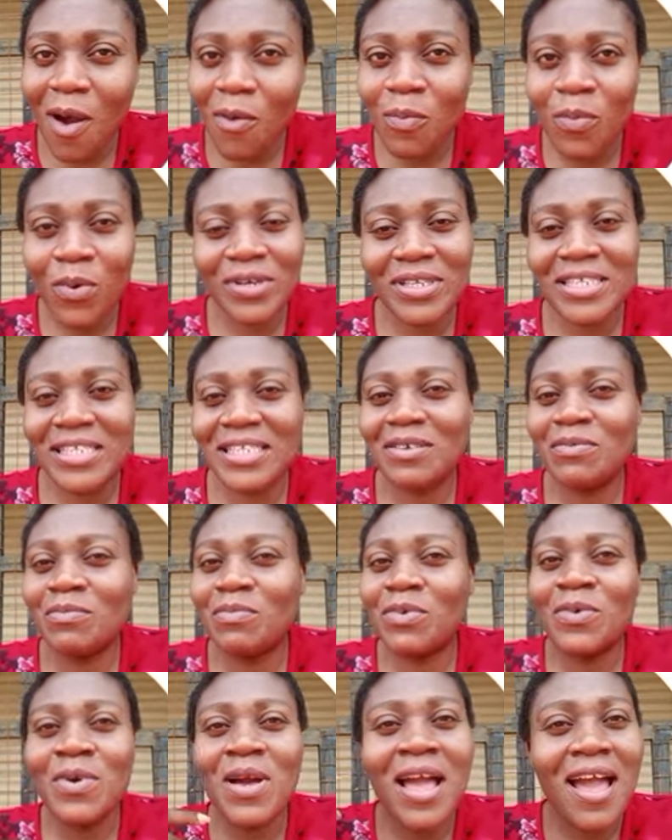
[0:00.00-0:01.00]

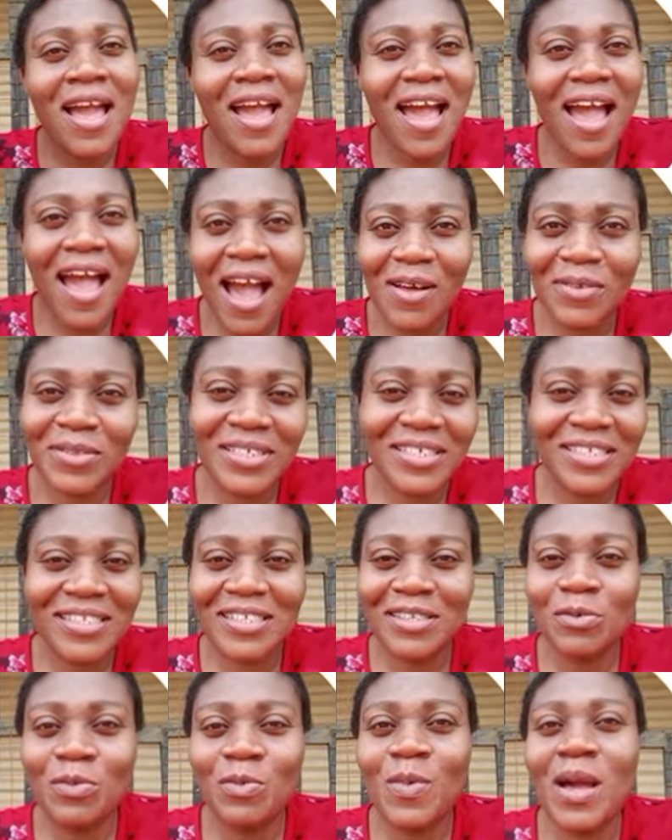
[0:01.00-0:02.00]
possible, how did
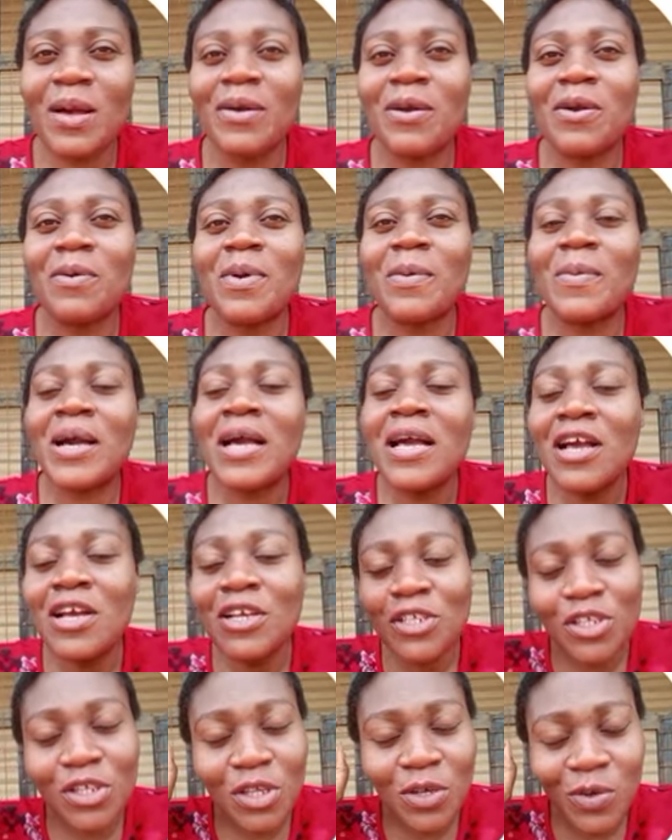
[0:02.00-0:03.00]
this woman come about?
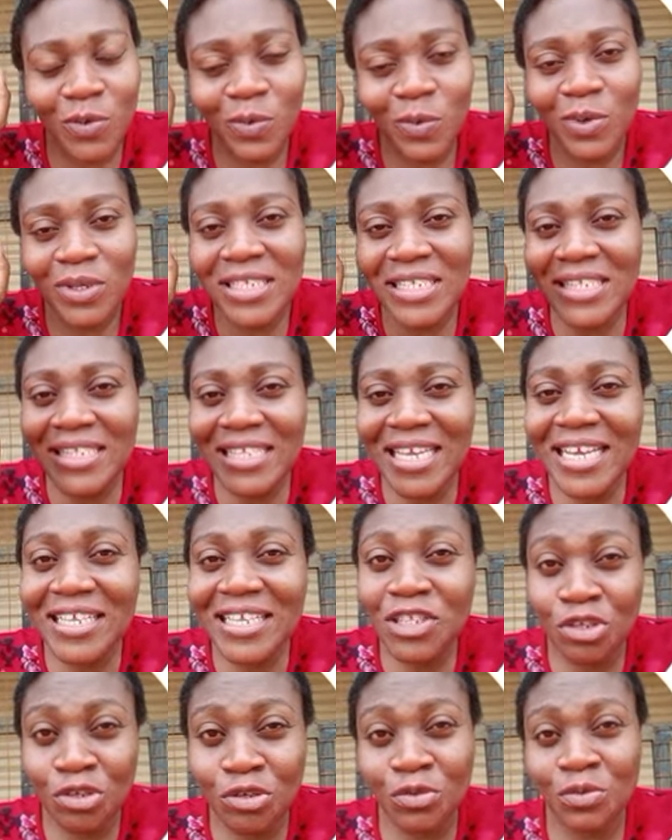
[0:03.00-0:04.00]
So stay
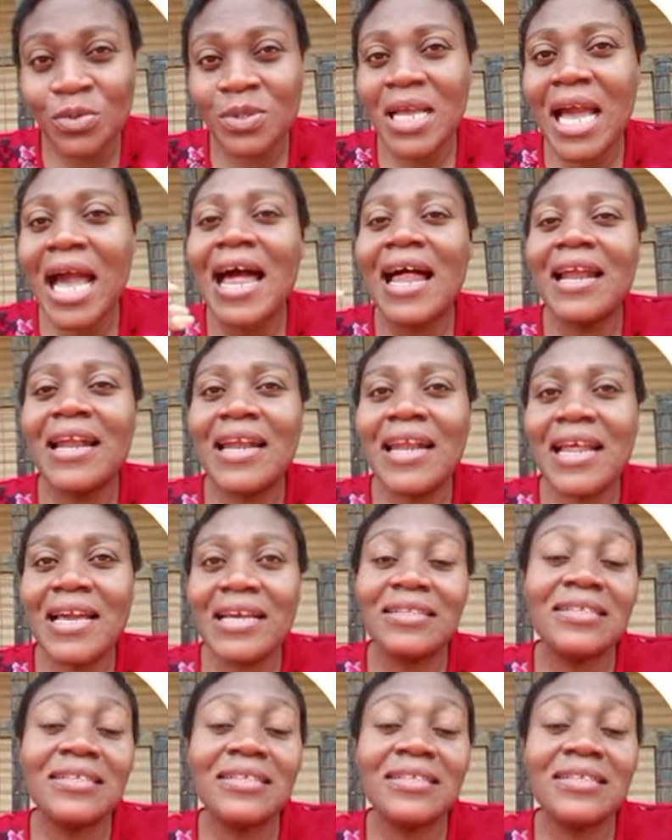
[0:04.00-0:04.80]
tuned and learn